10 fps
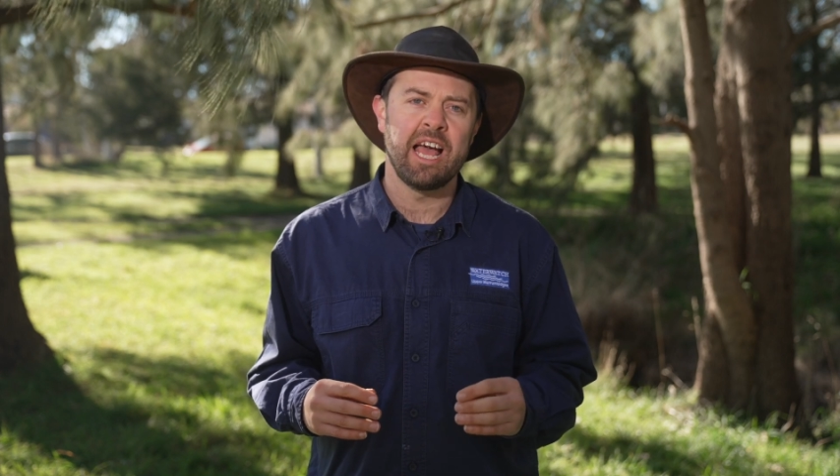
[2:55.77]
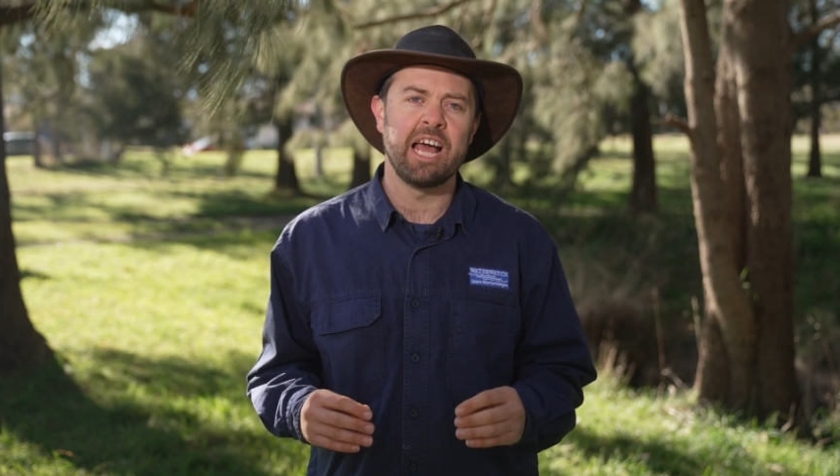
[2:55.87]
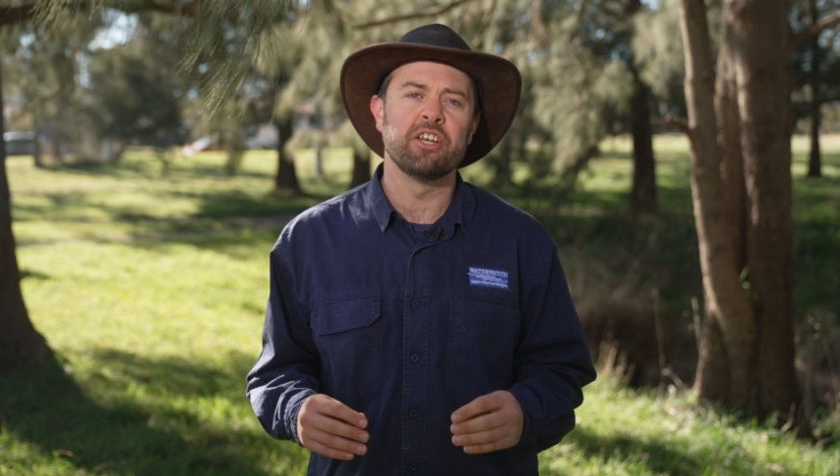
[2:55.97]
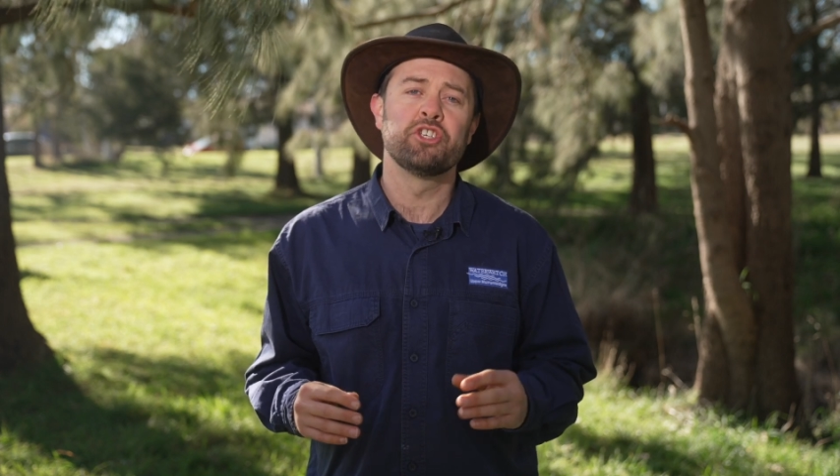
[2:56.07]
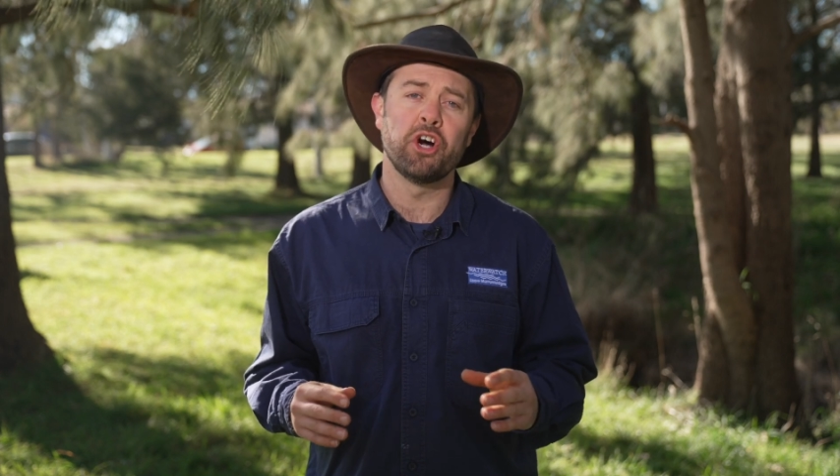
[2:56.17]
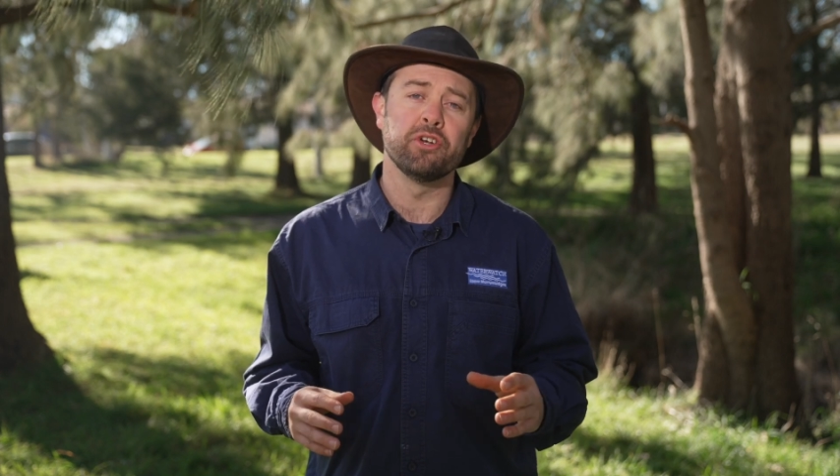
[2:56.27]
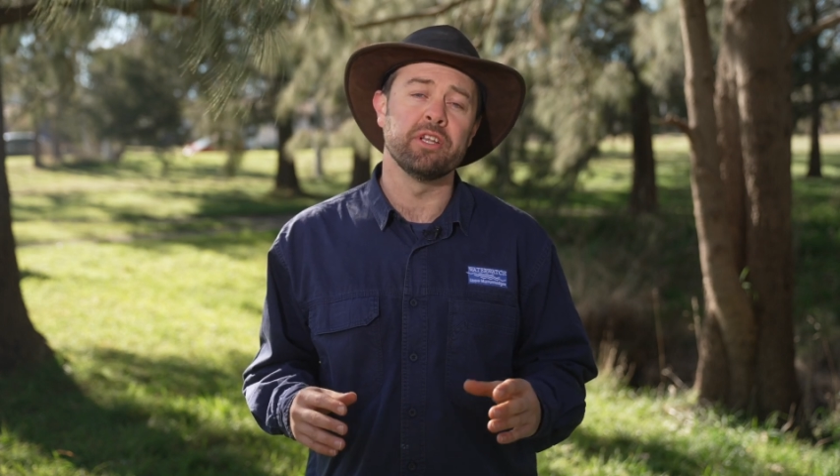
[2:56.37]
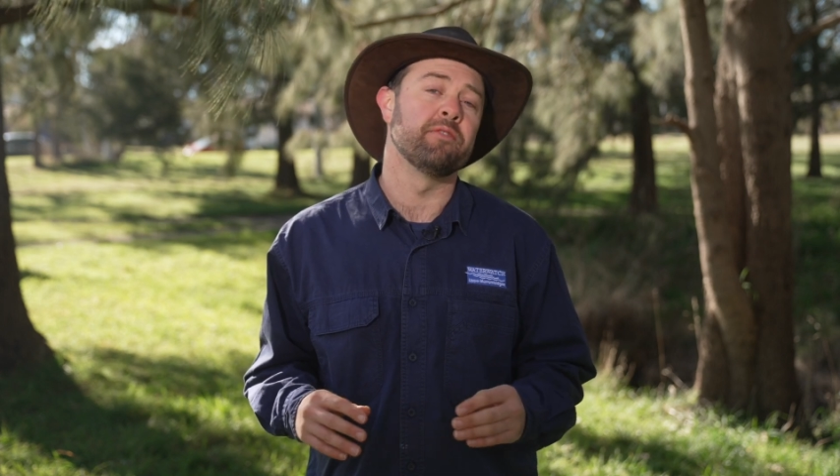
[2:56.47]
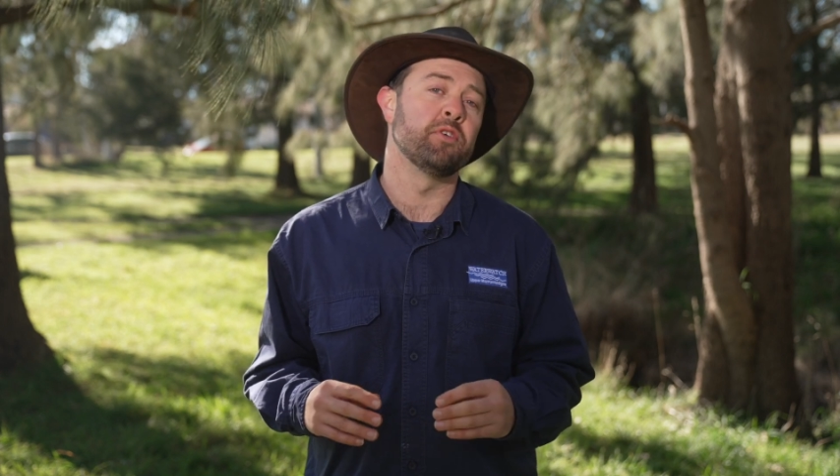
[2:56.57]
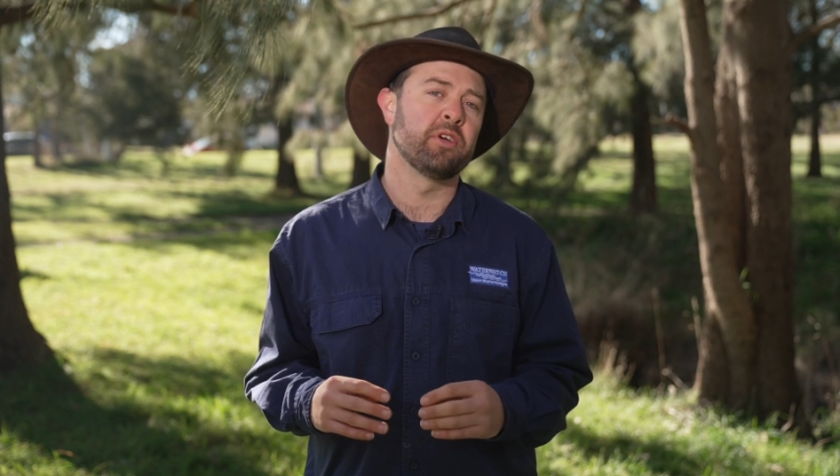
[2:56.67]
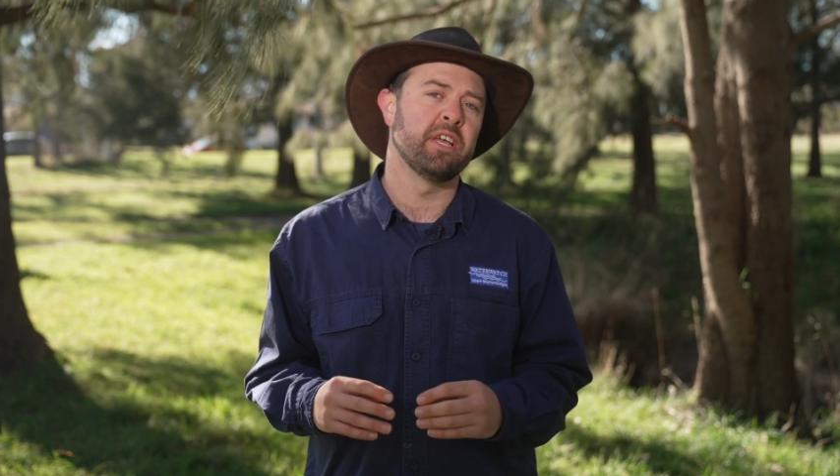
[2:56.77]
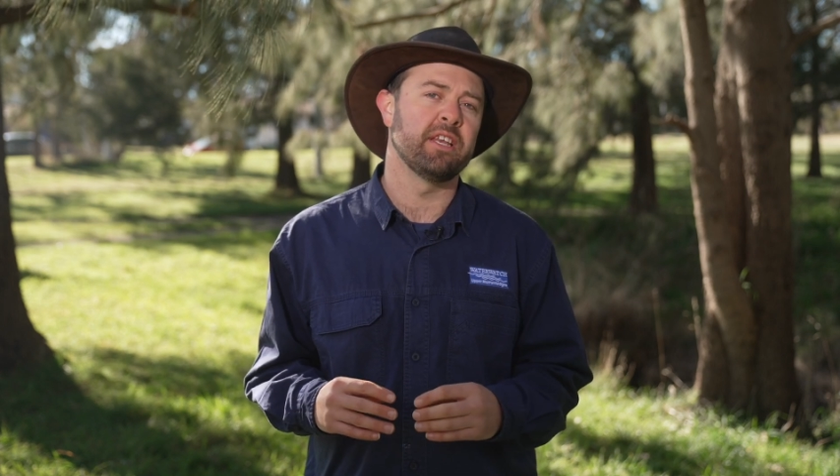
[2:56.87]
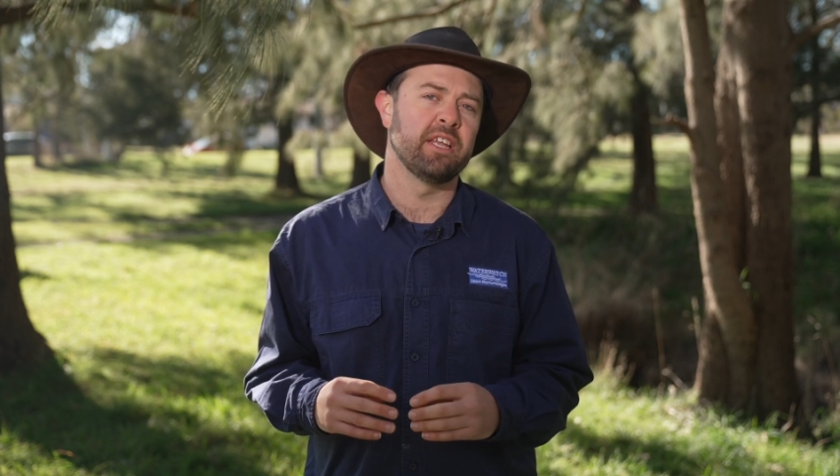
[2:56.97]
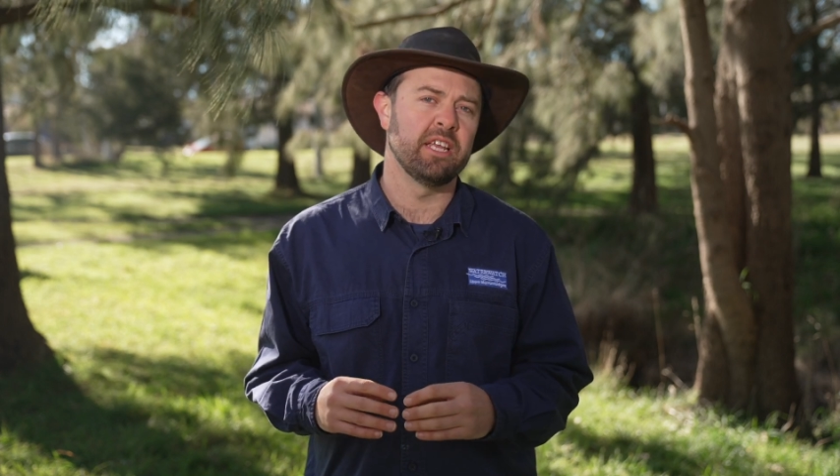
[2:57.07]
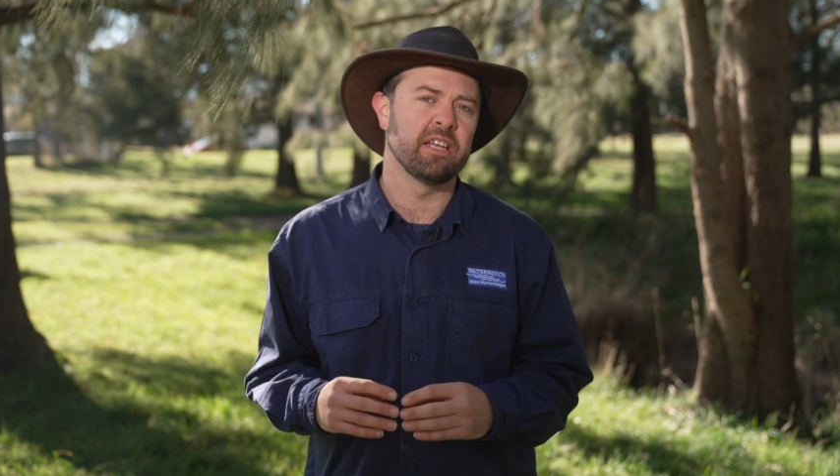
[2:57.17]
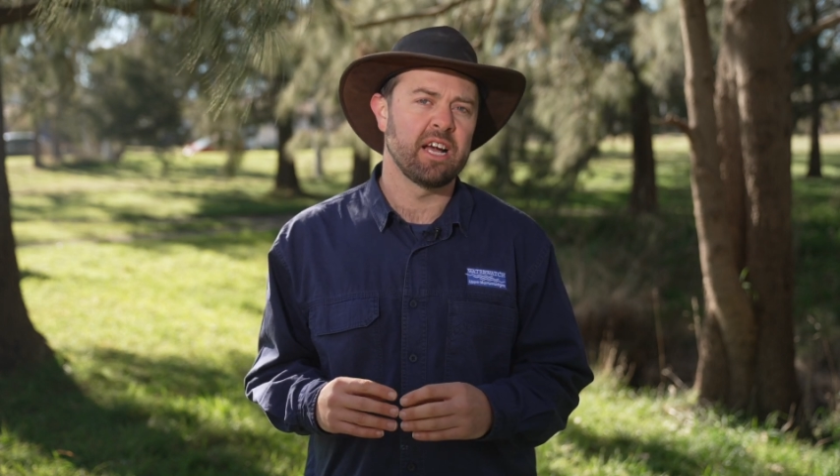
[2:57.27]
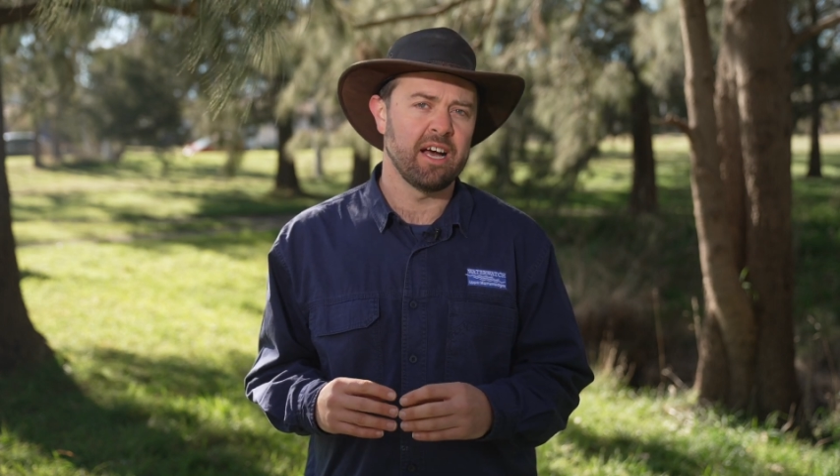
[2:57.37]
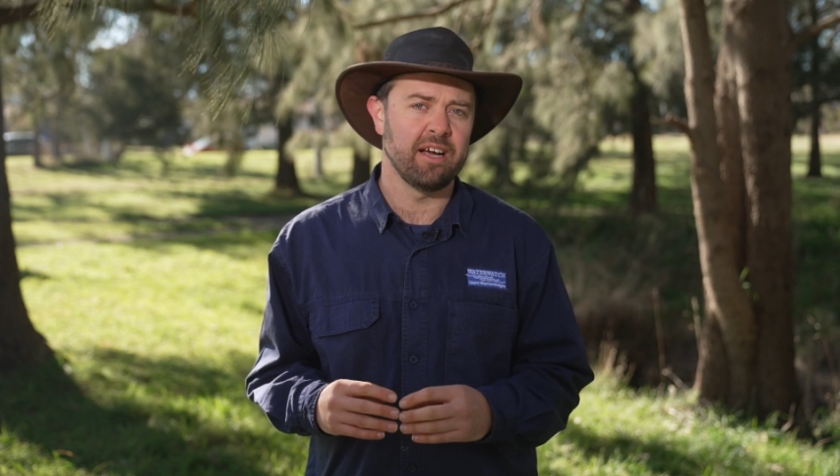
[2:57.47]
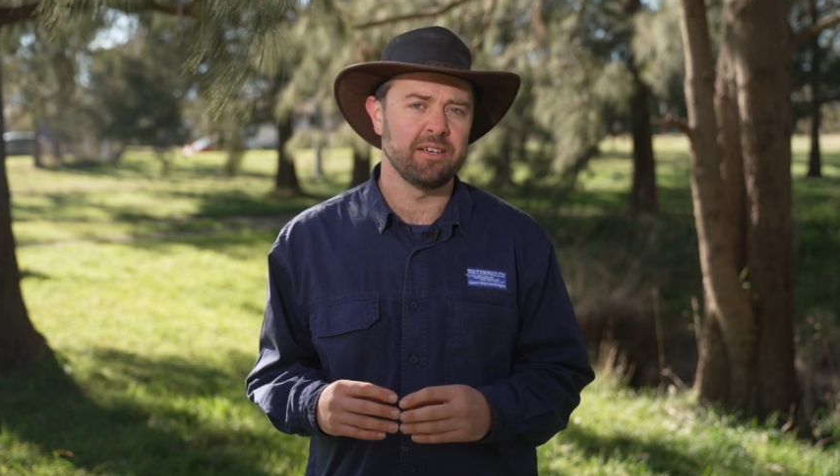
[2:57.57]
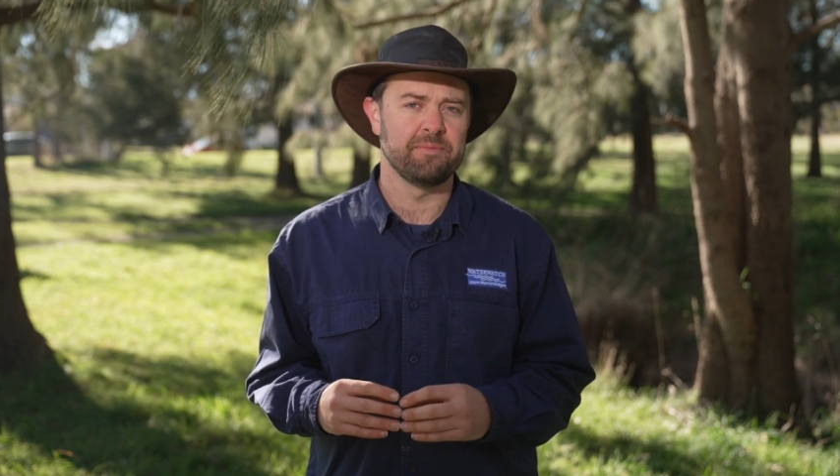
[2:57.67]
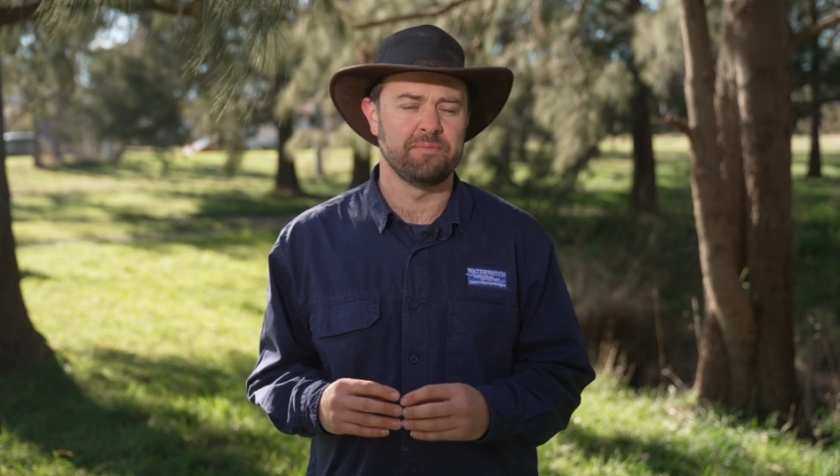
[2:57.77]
and don't leave your kit in a car.